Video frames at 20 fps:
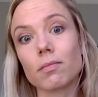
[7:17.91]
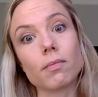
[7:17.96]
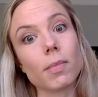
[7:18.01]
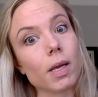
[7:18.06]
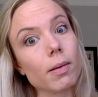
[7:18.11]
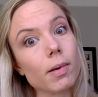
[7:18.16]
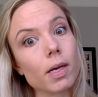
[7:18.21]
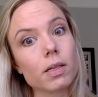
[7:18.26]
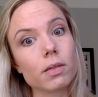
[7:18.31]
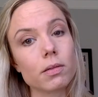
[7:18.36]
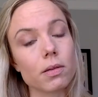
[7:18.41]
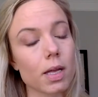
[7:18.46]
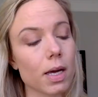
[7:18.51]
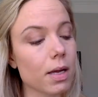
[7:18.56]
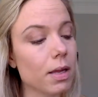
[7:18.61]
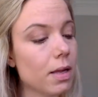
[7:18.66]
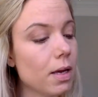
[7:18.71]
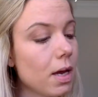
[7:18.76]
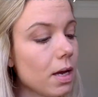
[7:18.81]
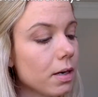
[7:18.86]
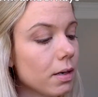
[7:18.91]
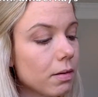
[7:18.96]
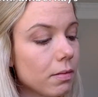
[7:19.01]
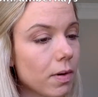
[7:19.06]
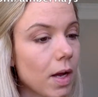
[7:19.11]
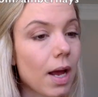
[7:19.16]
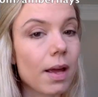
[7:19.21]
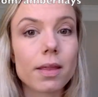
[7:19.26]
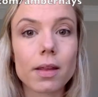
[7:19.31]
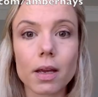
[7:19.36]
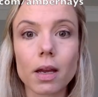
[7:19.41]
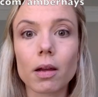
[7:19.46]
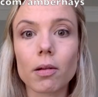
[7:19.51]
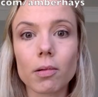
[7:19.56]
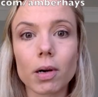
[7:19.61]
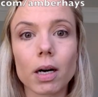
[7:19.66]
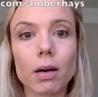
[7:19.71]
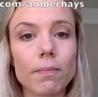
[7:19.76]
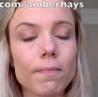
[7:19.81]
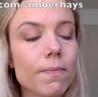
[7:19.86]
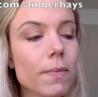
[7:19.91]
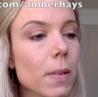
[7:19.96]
Maybe I'll do that at the end. I think I will.